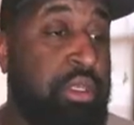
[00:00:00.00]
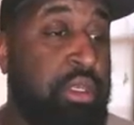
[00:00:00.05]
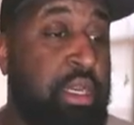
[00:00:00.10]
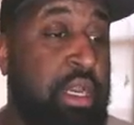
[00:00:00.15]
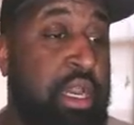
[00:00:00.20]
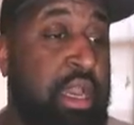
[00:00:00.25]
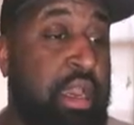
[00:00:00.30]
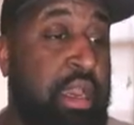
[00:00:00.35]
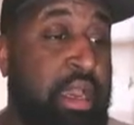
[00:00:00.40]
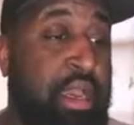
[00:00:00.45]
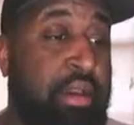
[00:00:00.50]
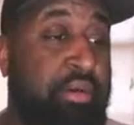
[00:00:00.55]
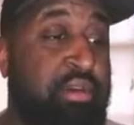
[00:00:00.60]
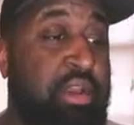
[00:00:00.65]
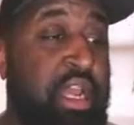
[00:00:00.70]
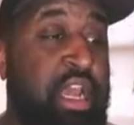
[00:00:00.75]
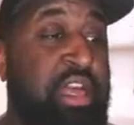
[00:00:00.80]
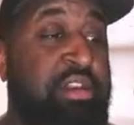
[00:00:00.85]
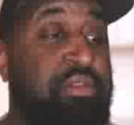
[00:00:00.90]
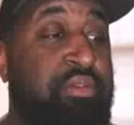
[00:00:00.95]
I'll
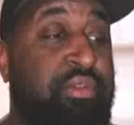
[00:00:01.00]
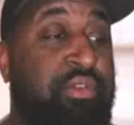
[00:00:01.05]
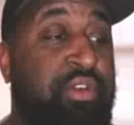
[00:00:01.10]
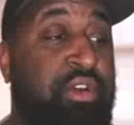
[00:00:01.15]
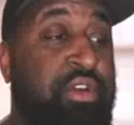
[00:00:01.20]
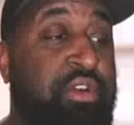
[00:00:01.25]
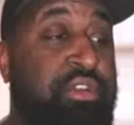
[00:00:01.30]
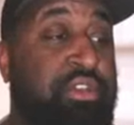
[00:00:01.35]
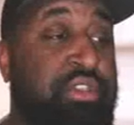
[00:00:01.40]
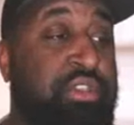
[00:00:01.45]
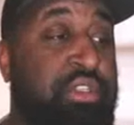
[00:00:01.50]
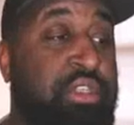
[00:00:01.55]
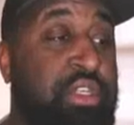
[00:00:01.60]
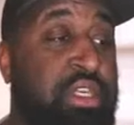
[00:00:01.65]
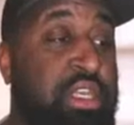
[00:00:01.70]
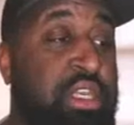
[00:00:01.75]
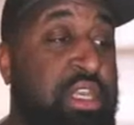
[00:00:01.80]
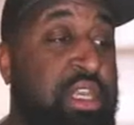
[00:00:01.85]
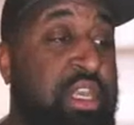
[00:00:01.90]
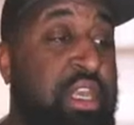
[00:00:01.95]
cut in first,
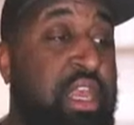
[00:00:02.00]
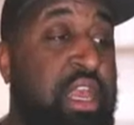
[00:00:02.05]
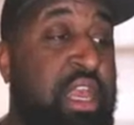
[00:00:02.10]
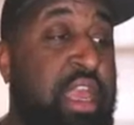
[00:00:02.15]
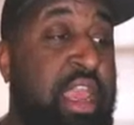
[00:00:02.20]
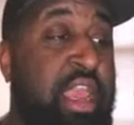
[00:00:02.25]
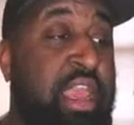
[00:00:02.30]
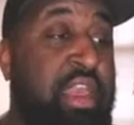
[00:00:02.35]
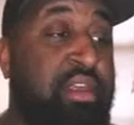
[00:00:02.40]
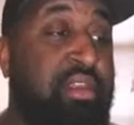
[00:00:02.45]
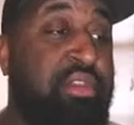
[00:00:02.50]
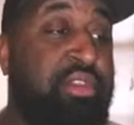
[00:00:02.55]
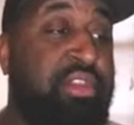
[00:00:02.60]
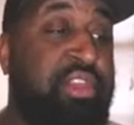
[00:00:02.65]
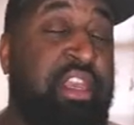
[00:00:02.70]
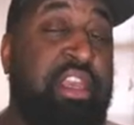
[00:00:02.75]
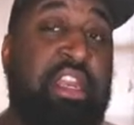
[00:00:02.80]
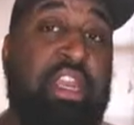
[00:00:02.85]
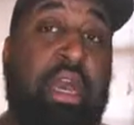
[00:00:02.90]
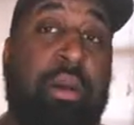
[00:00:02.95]
and
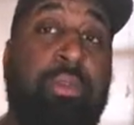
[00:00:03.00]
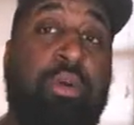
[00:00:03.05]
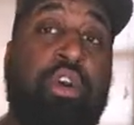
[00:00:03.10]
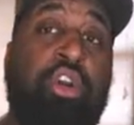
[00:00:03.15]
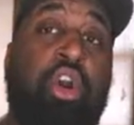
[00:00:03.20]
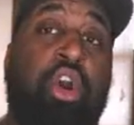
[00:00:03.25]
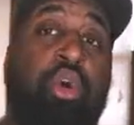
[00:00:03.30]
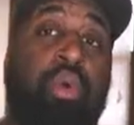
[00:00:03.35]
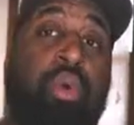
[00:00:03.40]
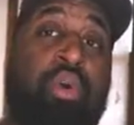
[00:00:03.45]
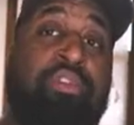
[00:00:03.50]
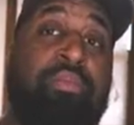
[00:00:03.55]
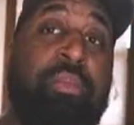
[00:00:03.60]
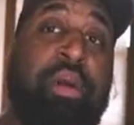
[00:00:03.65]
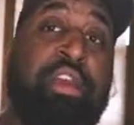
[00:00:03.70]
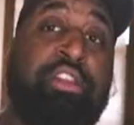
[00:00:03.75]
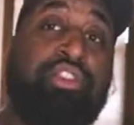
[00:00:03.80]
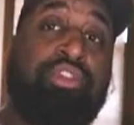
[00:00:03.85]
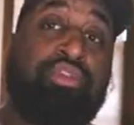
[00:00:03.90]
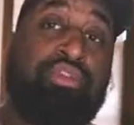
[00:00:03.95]
then I'm gonna go with
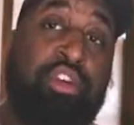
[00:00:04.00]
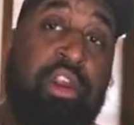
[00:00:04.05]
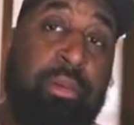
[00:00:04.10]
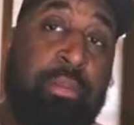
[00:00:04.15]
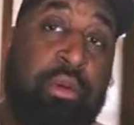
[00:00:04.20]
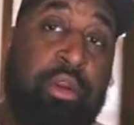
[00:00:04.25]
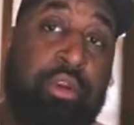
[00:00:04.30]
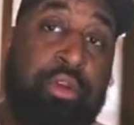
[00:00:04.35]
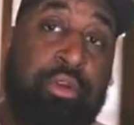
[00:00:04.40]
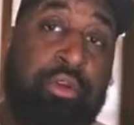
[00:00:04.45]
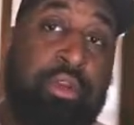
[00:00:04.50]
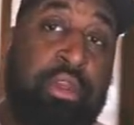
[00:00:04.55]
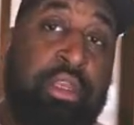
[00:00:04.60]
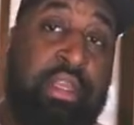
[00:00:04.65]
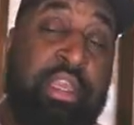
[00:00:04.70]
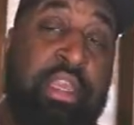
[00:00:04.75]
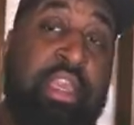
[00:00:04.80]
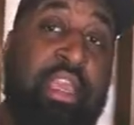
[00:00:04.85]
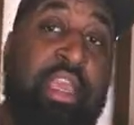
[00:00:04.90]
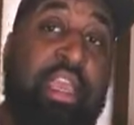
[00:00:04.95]
my trimmer
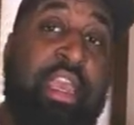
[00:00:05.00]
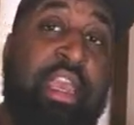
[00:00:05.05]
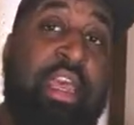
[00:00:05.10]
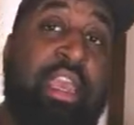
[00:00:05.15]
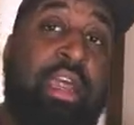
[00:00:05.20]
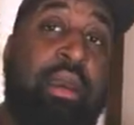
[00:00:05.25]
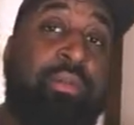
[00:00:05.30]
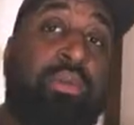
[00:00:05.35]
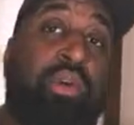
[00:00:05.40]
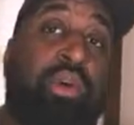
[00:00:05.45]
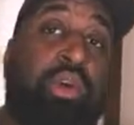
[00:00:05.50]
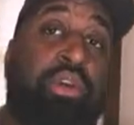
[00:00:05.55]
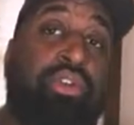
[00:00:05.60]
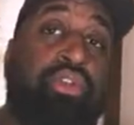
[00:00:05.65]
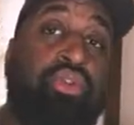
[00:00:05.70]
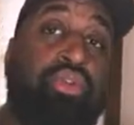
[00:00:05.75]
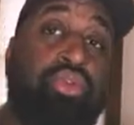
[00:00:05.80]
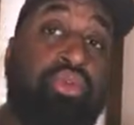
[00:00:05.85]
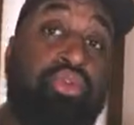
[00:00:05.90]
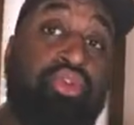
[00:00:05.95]
and I'm going
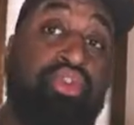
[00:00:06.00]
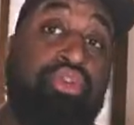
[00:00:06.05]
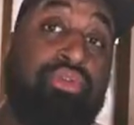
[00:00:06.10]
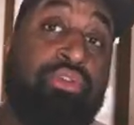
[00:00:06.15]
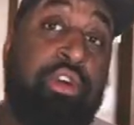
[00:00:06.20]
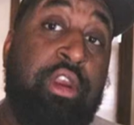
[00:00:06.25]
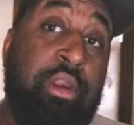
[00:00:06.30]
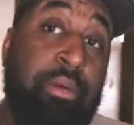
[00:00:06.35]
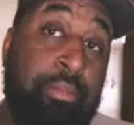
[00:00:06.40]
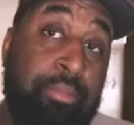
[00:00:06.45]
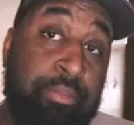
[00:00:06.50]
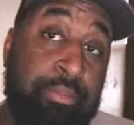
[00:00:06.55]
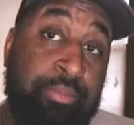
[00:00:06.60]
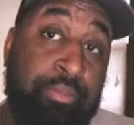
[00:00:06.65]
to trim.